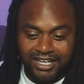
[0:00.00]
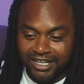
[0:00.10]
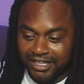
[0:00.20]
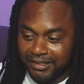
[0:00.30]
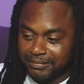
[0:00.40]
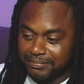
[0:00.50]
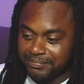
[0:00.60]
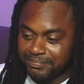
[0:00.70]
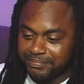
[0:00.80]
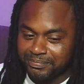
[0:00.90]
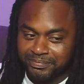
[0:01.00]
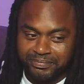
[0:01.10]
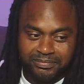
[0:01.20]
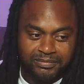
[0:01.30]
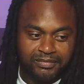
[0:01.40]

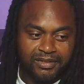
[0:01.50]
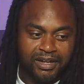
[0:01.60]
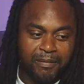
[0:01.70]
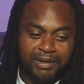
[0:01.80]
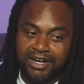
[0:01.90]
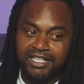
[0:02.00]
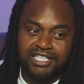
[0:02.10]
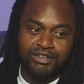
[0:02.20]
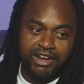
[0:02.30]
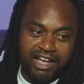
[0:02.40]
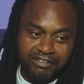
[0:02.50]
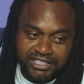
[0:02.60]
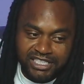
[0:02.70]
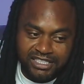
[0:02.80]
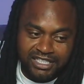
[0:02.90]
But no, this is a great
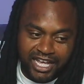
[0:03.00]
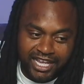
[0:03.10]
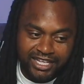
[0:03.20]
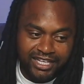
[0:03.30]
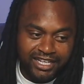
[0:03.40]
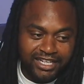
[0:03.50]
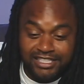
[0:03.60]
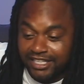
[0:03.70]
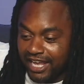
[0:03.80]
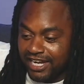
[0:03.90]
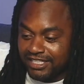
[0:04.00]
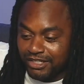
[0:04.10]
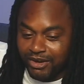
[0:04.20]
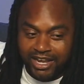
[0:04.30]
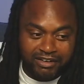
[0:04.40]
conversation tonight. This is a
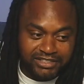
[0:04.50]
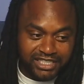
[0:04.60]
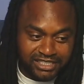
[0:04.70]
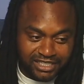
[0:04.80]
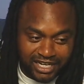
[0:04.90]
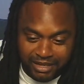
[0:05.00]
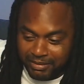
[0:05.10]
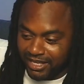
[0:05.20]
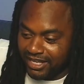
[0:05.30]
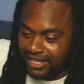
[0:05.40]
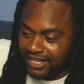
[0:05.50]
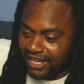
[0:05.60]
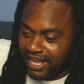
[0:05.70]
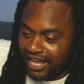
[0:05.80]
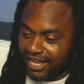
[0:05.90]
great conversation tonight, man.
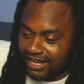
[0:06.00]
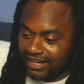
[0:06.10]
Hey,